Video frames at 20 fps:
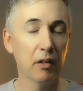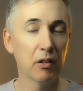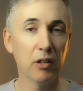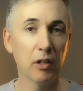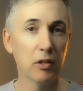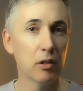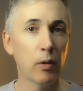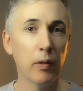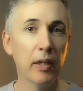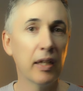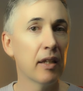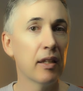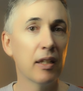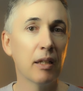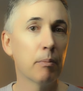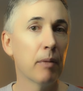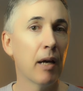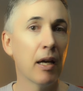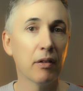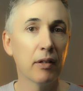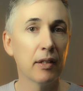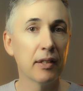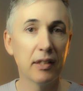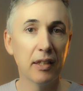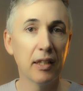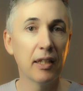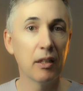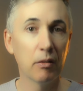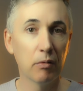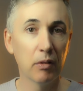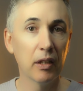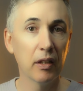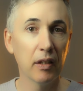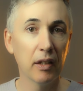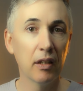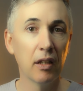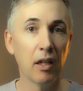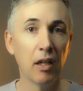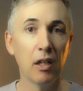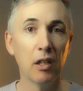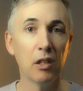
She doesn't know anything about the scene, really.